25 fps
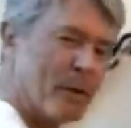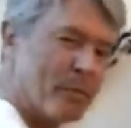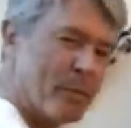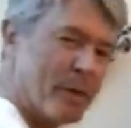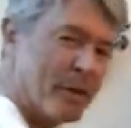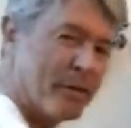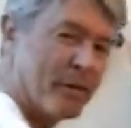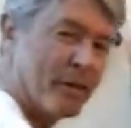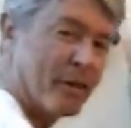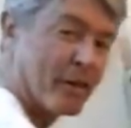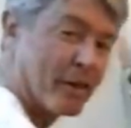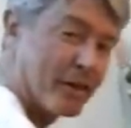might
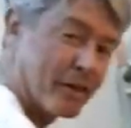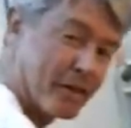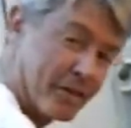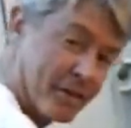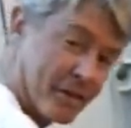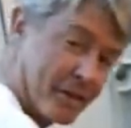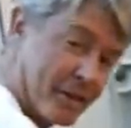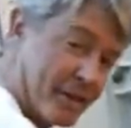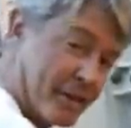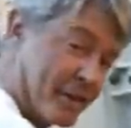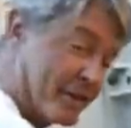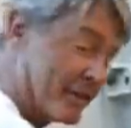be even harder
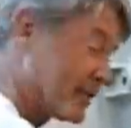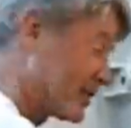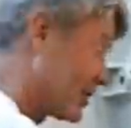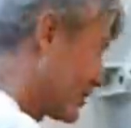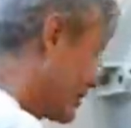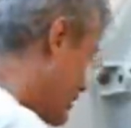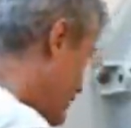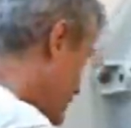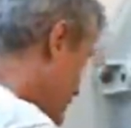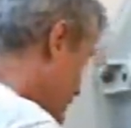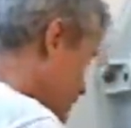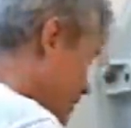than the other
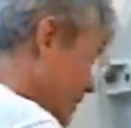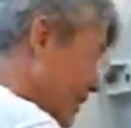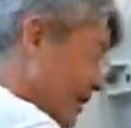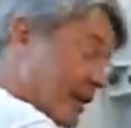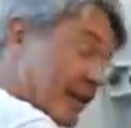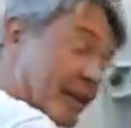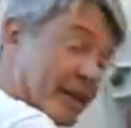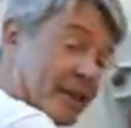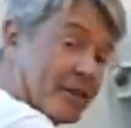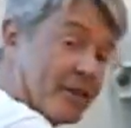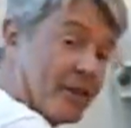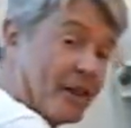side because you
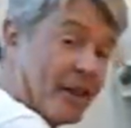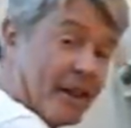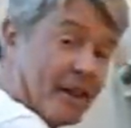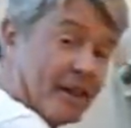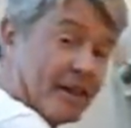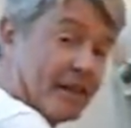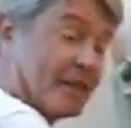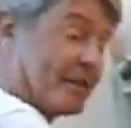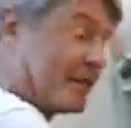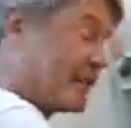can't get your hand